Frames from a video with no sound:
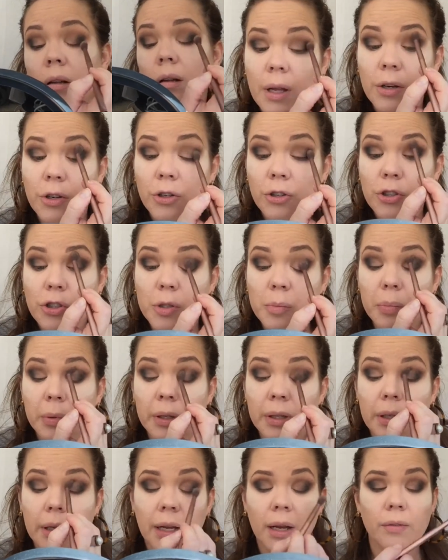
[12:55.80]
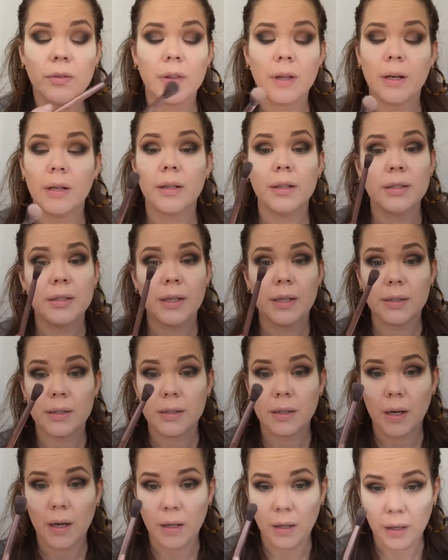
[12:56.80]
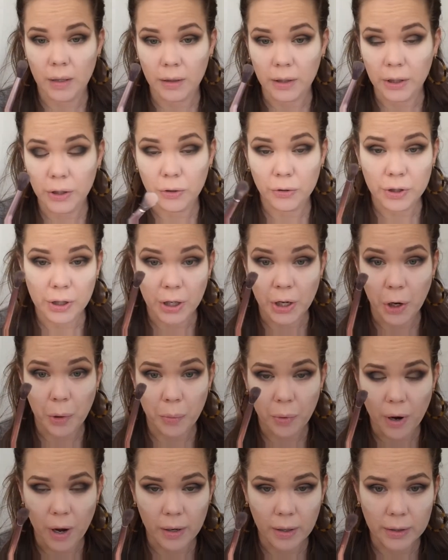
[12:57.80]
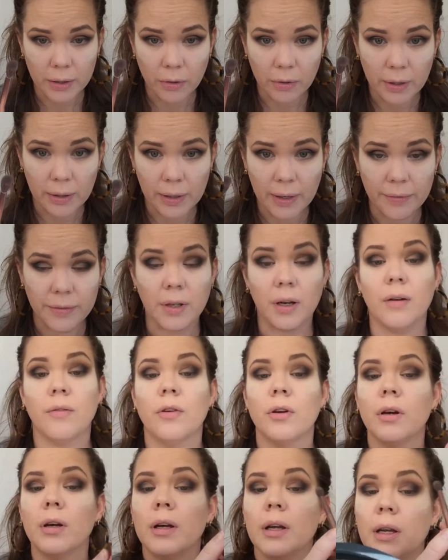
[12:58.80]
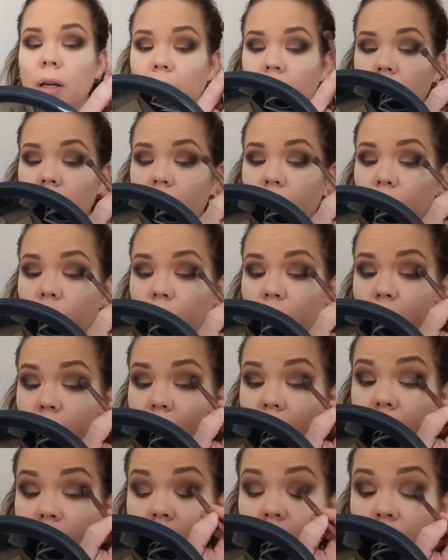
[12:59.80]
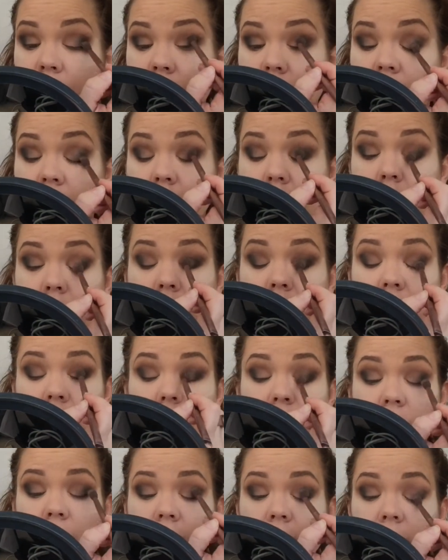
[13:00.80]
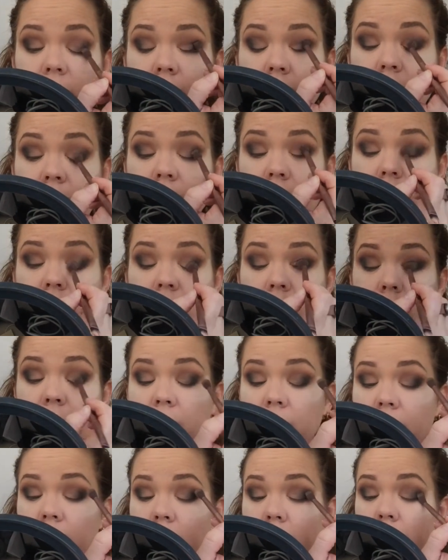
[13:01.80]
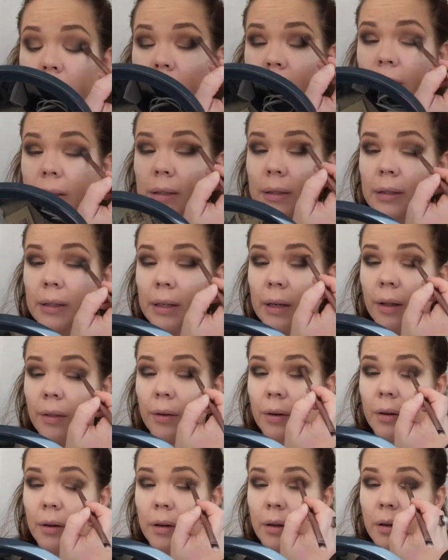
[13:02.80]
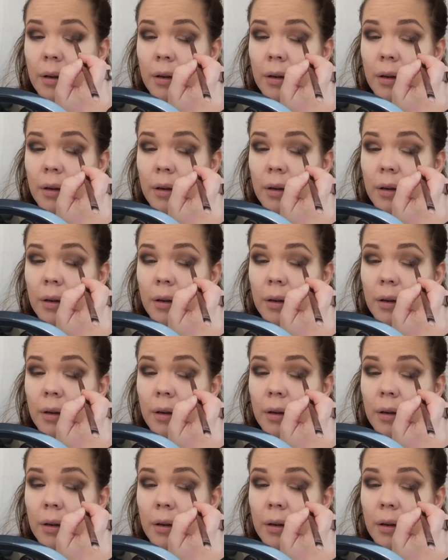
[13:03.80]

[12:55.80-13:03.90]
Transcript: And you're just blending everything. This has little to no product on it left over, and you're just basically just kind of making sure everything is seamlessly blended together.